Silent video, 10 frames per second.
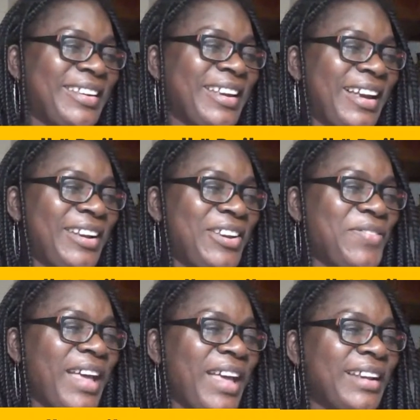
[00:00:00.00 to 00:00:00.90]
I love
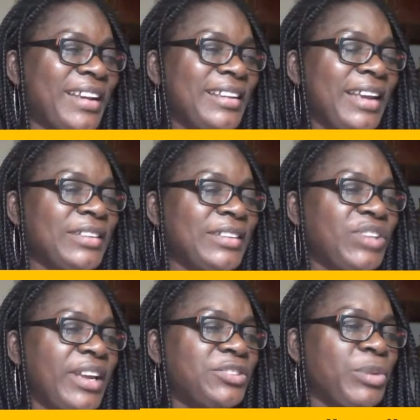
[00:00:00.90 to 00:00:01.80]
that. Then it
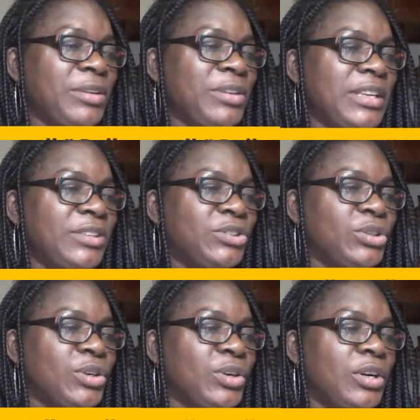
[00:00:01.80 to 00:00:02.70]
says we need
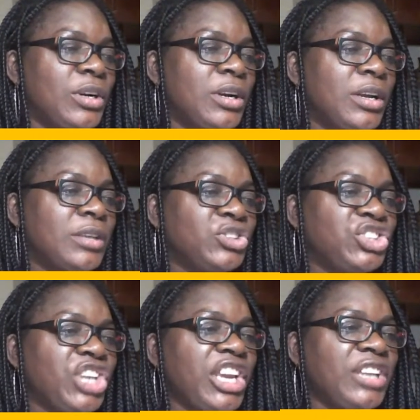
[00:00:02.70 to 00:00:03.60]
to
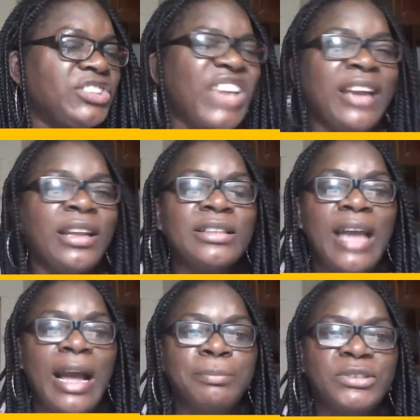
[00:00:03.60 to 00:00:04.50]
change and
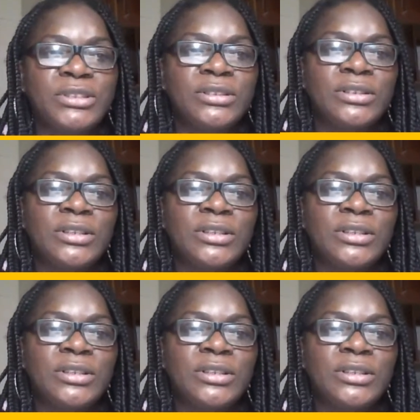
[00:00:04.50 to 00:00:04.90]
adapt.